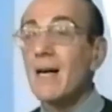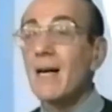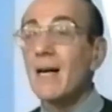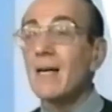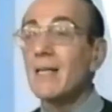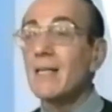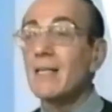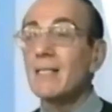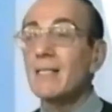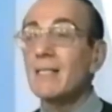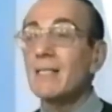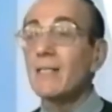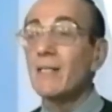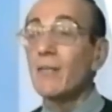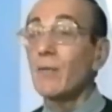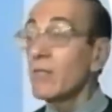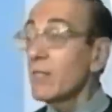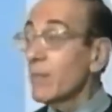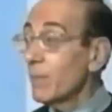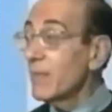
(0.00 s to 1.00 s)
uh,
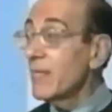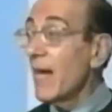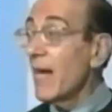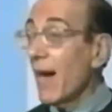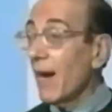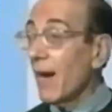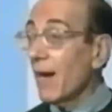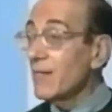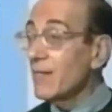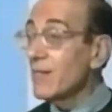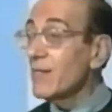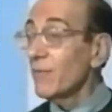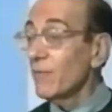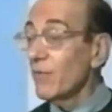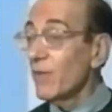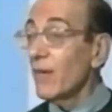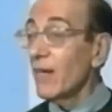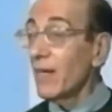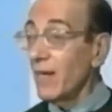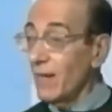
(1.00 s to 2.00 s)
there's some talent, some
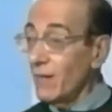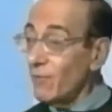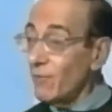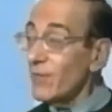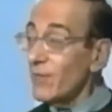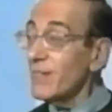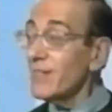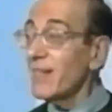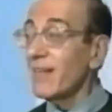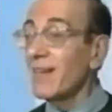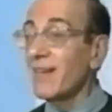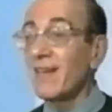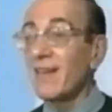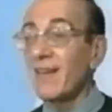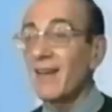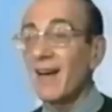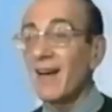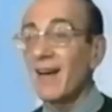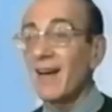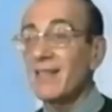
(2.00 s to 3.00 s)
very interesting
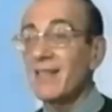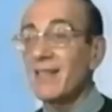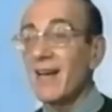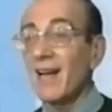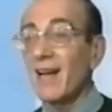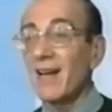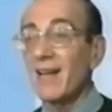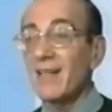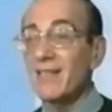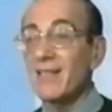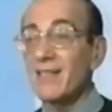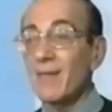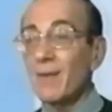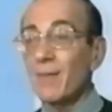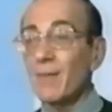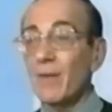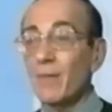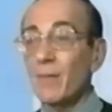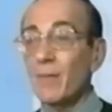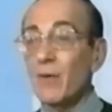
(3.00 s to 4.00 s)
uh, talent
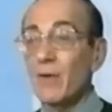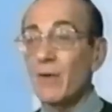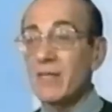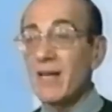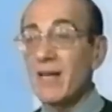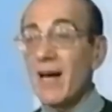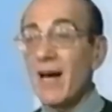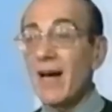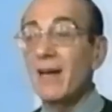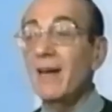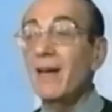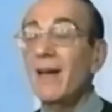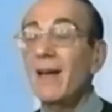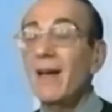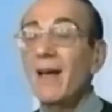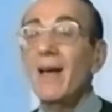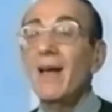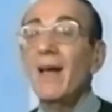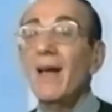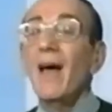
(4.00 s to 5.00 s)
some of the boys had.
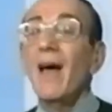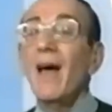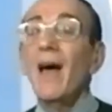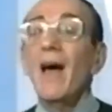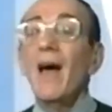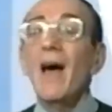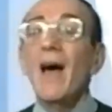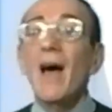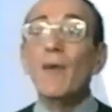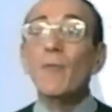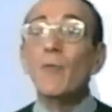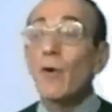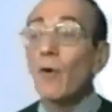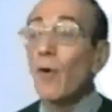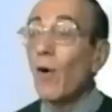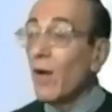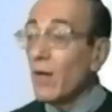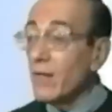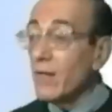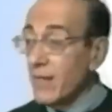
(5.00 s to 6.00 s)
And we
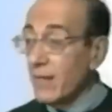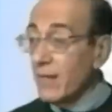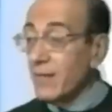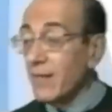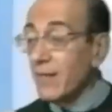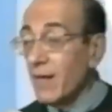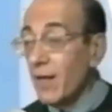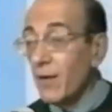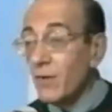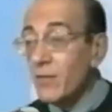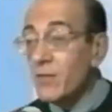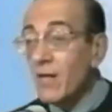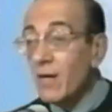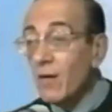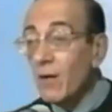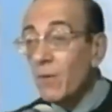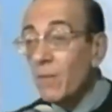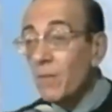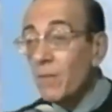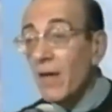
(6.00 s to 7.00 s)
were all set to go.
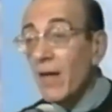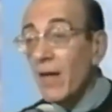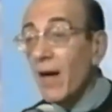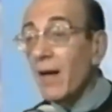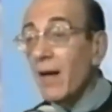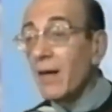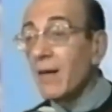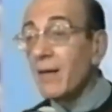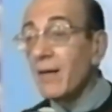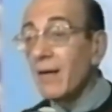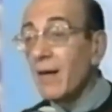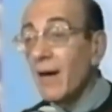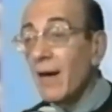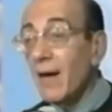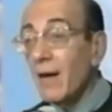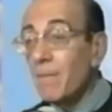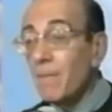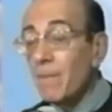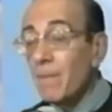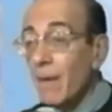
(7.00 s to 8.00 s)
So in
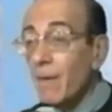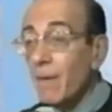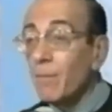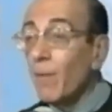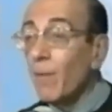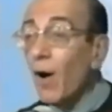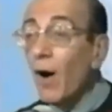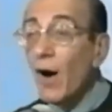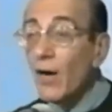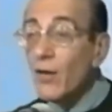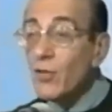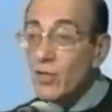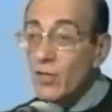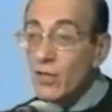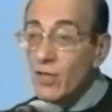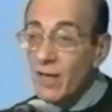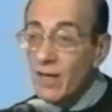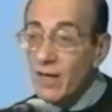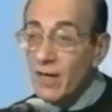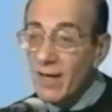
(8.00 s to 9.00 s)
um,
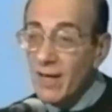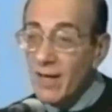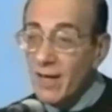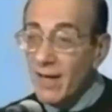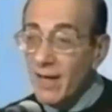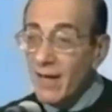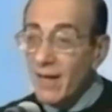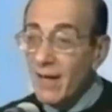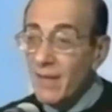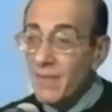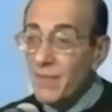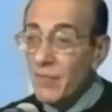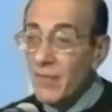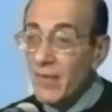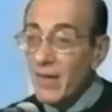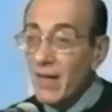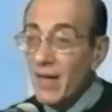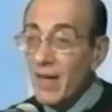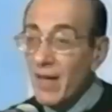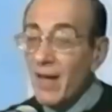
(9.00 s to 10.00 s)
March
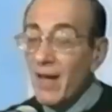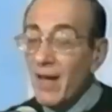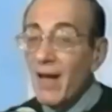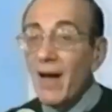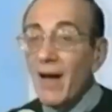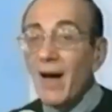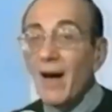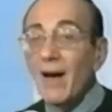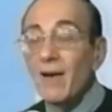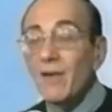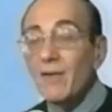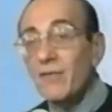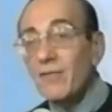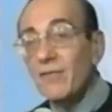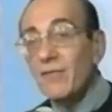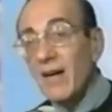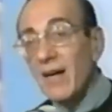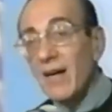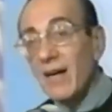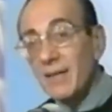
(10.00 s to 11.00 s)
um,
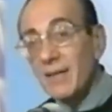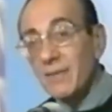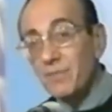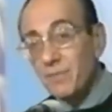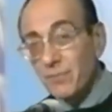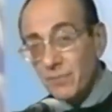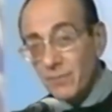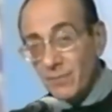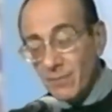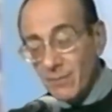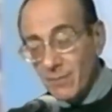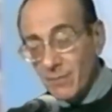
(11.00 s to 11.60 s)
of um,